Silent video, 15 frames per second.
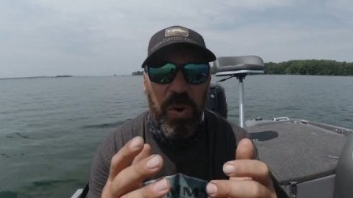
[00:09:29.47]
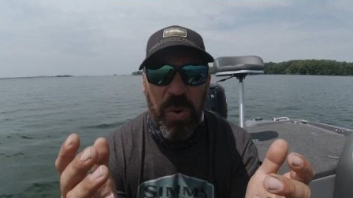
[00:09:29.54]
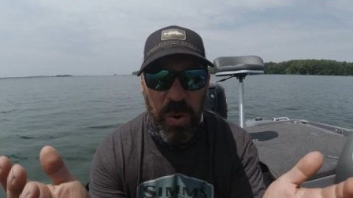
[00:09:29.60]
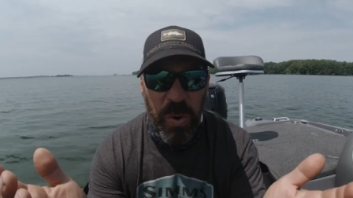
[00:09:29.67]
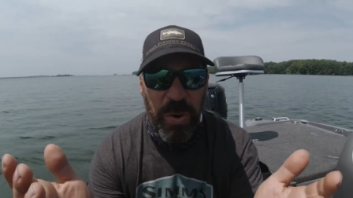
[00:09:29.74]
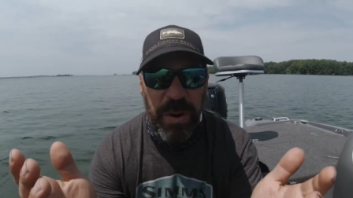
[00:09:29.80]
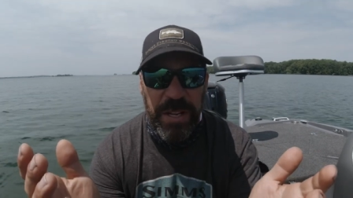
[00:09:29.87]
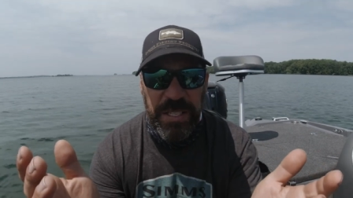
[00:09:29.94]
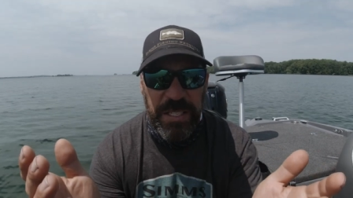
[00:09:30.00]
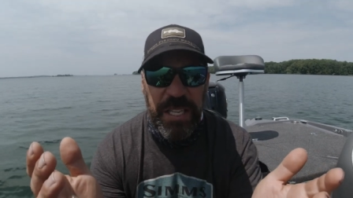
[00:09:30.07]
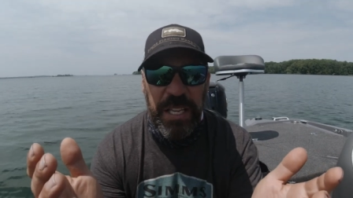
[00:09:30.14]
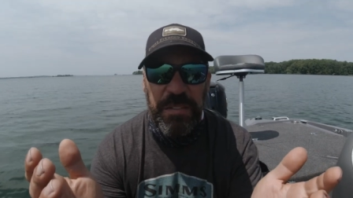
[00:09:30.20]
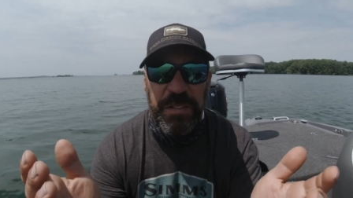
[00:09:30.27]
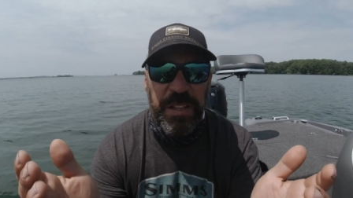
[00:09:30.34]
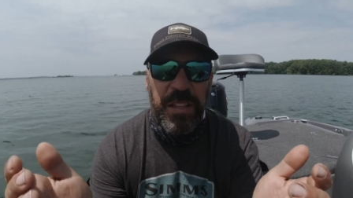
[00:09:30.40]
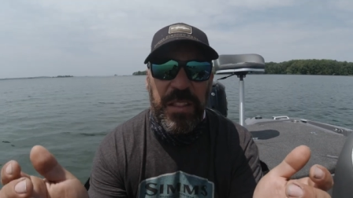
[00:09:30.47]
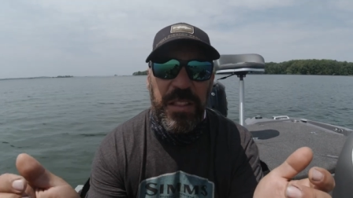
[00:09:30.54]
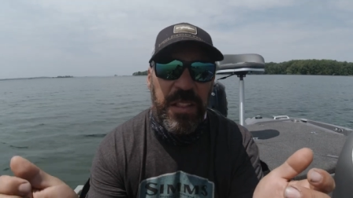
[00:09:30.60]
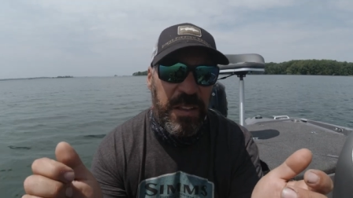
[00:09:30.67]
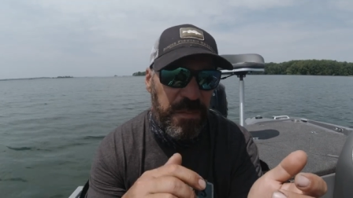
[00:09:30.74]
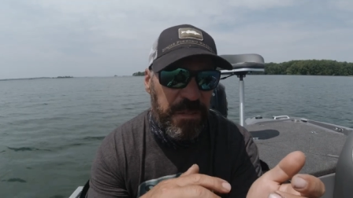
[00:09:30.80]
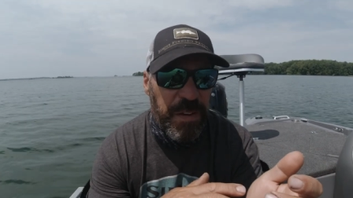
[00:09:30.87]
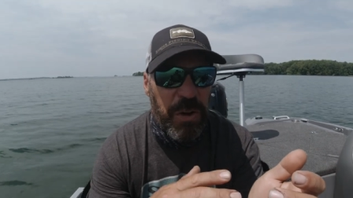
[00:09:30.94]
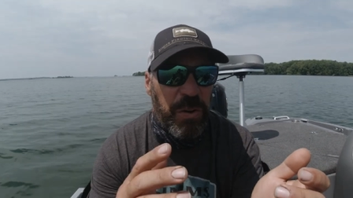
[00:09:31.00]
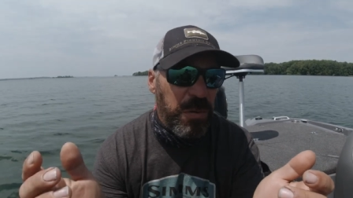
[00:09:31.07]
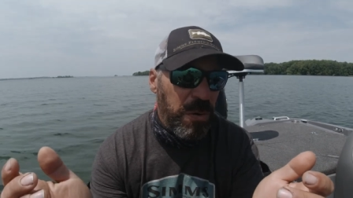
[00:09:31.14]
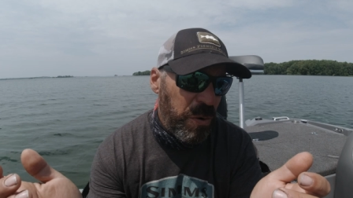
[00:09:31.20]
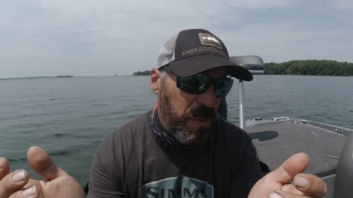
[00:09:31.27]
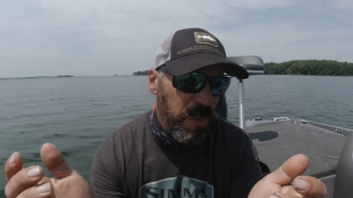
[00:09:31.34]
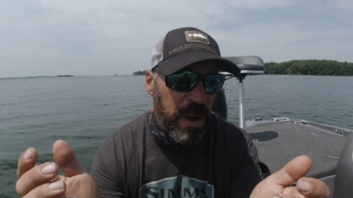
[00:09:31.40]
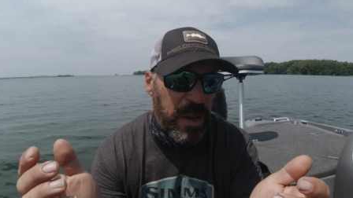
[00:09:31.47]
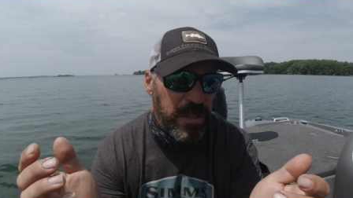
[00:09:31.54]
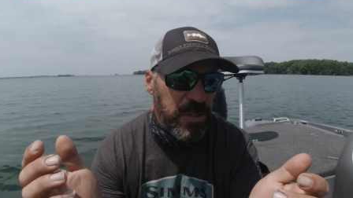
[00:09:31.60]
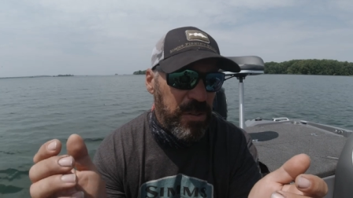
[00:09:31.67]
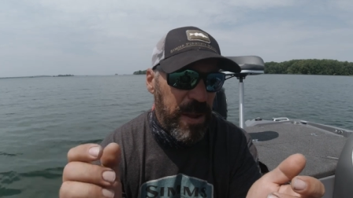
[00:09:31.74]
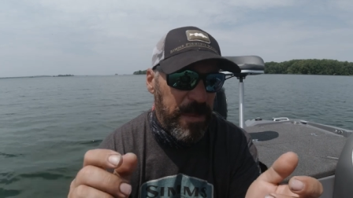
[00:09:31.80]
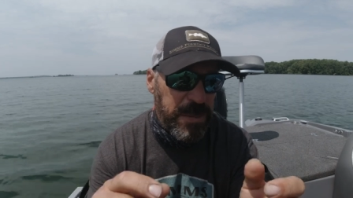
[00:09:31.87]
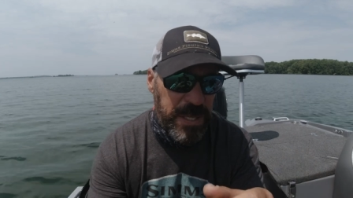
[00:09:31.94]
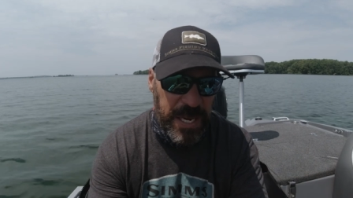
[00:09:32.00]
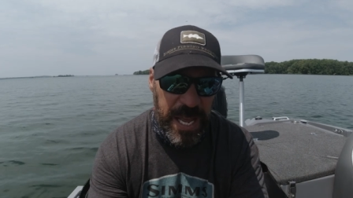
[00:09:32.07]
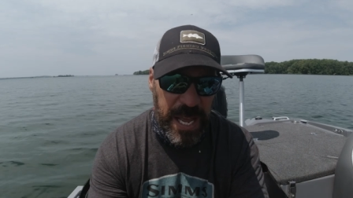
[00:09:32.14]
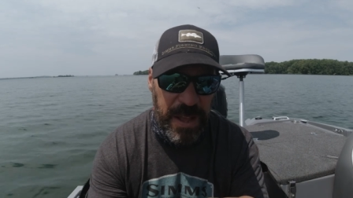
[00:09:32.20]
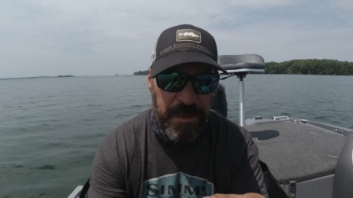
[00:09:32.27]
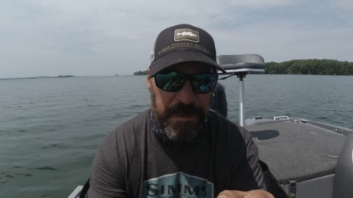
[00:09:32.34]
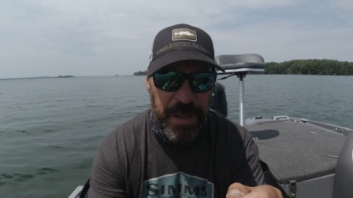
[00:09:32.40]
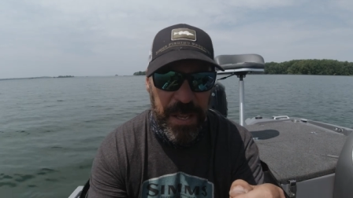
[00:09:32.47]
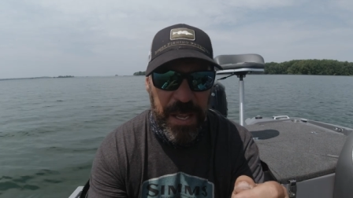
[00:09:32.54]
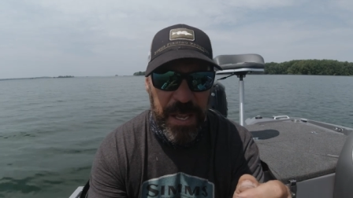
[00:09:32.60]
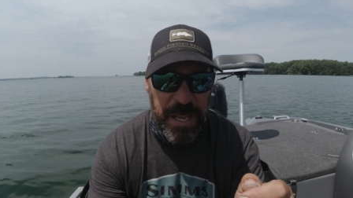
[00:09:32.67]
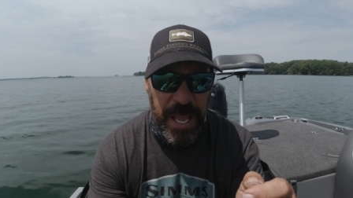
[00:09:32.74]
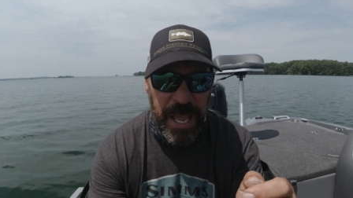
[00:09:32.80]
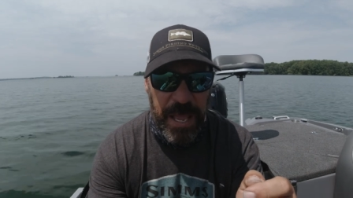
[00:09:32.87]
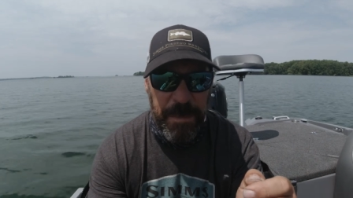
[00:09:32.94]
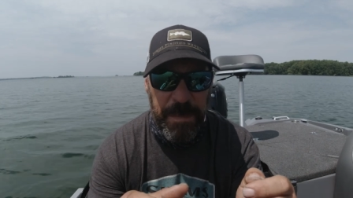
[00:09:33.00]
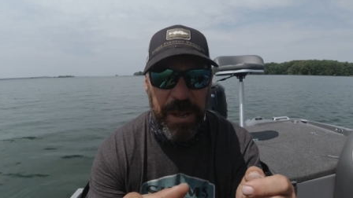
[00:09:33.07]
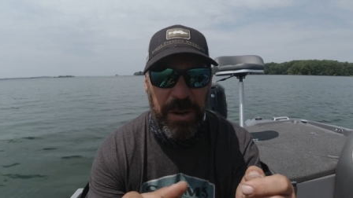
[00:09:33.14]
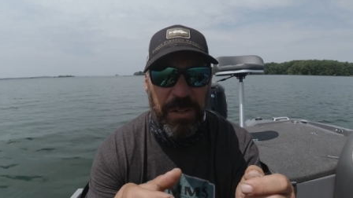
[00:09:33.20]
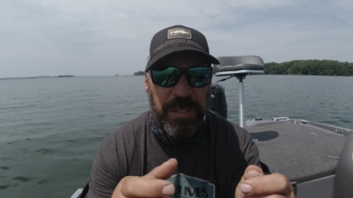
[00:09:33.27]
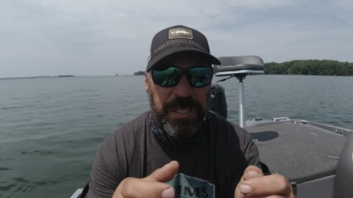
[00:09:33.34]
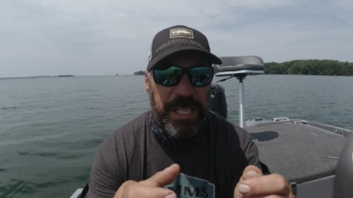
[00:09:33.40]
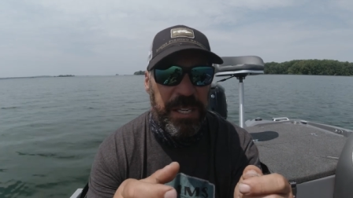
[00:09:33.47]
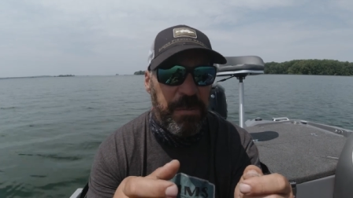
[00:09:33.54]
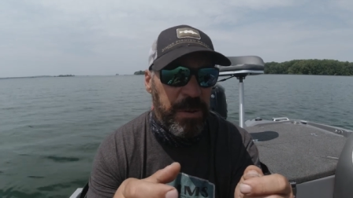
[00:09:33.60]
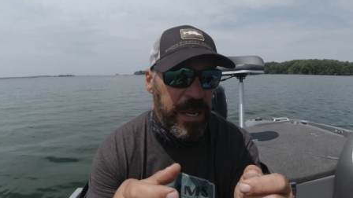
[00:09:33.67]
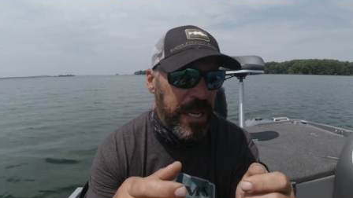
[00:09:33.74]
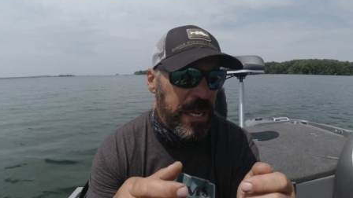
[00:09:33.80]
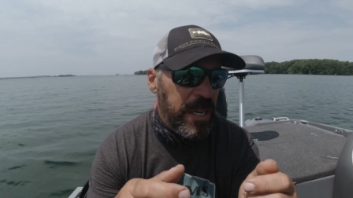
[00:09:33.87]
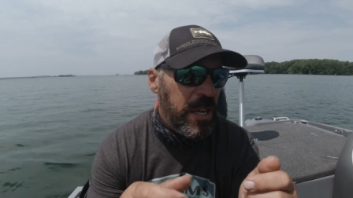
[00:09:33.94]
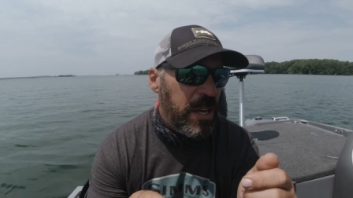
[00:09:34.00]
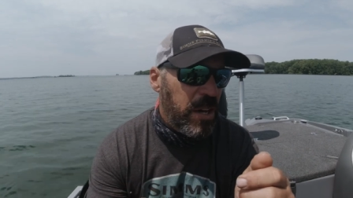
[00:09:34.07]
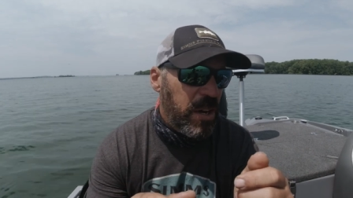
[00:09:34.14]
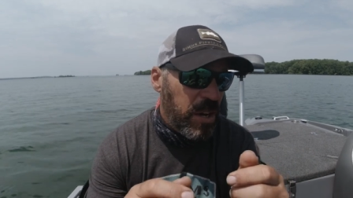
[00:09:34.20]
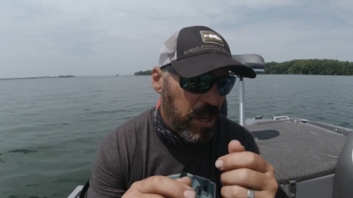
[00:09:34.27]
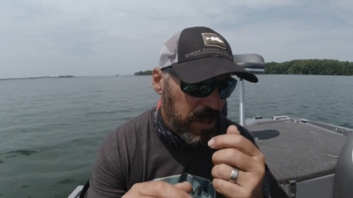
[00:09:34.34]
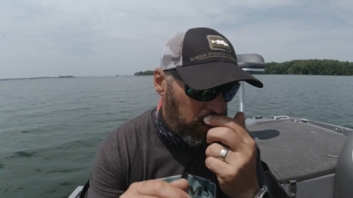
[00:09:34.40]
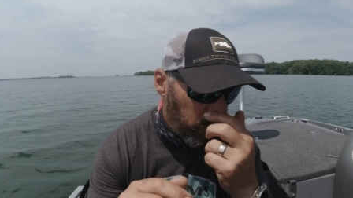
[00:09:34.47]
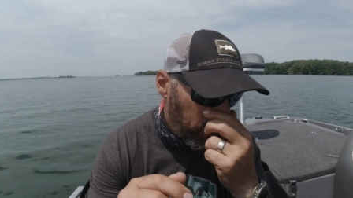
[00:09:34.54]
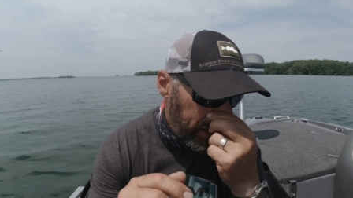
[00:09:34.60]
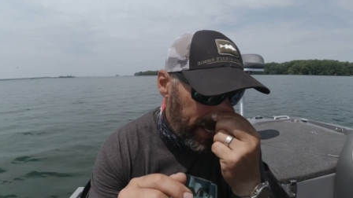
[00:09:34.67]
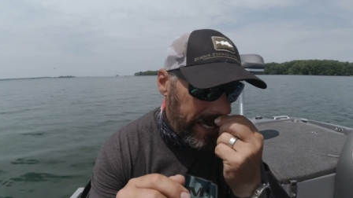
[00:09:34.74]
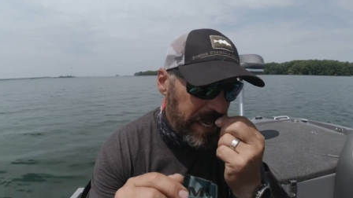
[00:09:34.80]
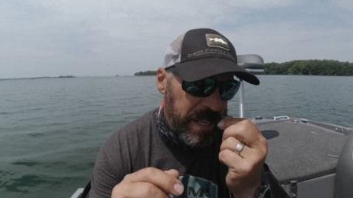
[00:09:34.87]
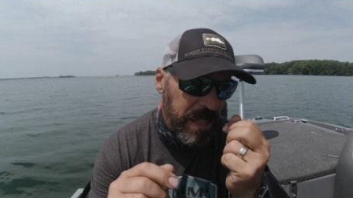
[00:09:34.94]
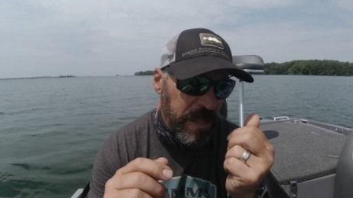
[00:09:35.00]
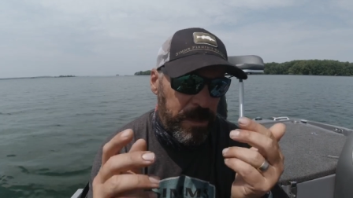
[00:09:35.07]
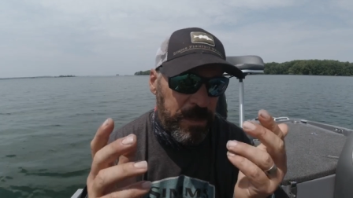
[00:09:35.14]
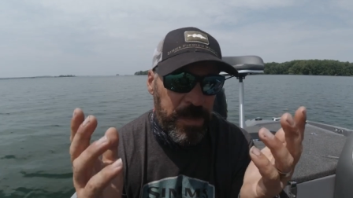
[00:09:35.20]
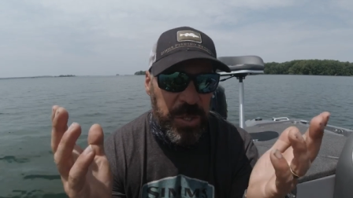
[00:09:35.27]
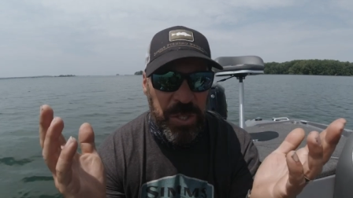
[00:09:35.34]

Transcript: or it's even the Velcro rod straps that have a metal D-ring on the one end of them.